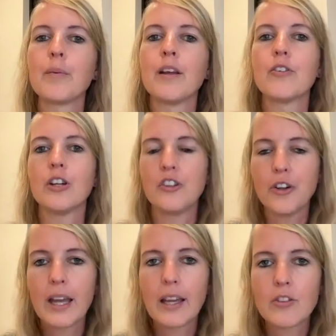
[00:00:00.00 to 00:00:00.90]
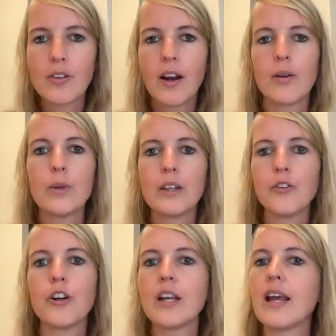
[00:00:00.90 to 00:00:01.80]
so that you can get started within
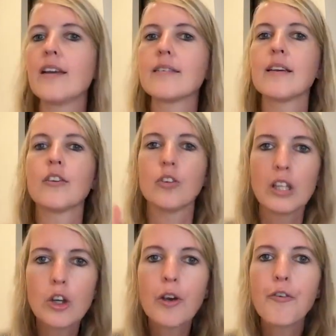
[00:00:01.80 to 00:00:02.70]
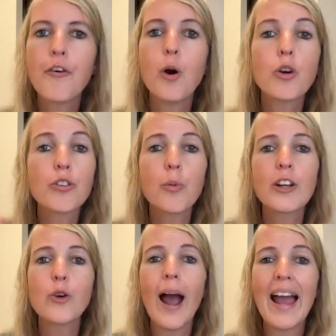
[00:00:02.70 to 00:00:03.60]
30 days, so that you can focus on what
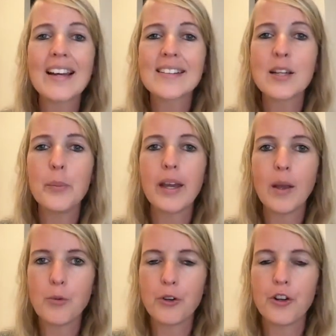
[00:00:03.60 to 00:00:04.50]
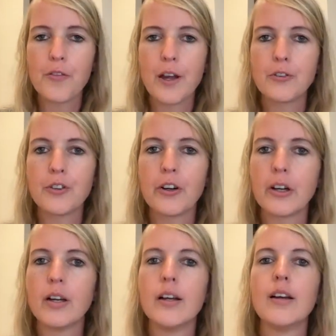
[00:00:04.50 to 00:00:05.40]
you actually became certified for,
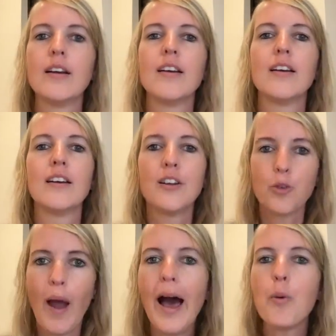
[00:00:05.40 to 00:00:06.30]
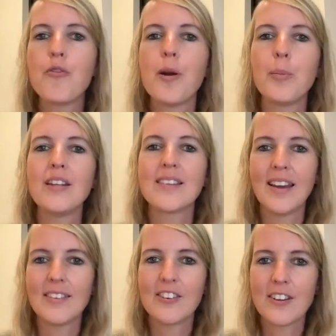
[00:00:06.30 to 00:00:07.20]
to help families
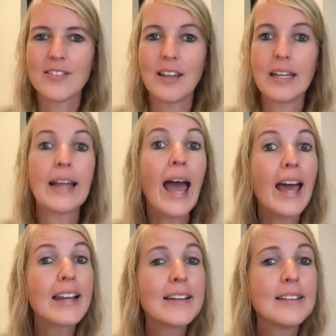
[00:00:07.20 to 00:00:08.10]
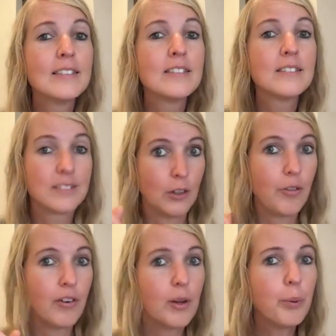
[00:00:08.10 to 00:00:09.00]
get the rest they need. And,
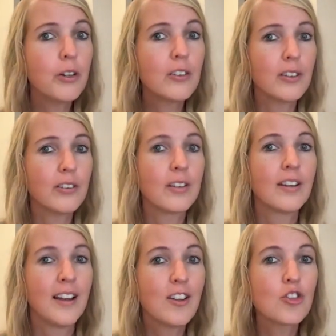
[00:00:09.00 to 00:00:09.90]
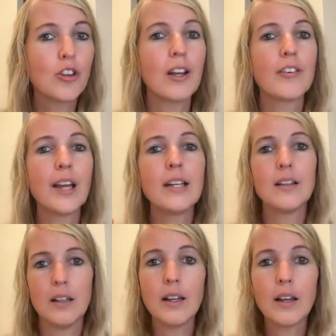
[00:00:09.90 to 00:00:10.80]
very important, generate
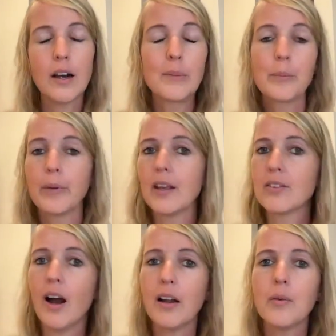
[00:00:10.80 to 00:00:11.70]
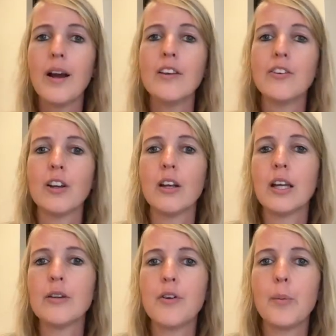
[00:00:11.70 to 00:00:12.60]
an income, because otherwise you're going to
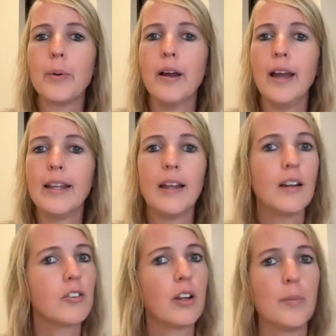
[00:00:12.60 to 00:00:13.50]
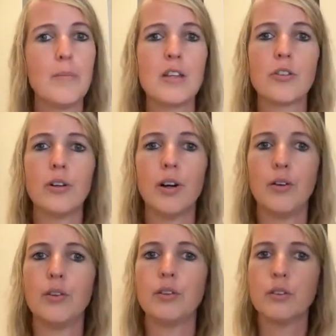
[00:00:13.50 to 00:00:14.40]
give up and then it's going to miss
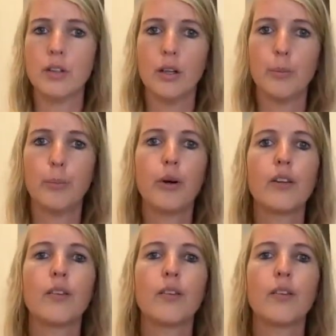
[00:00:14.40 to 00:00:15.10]
all the point.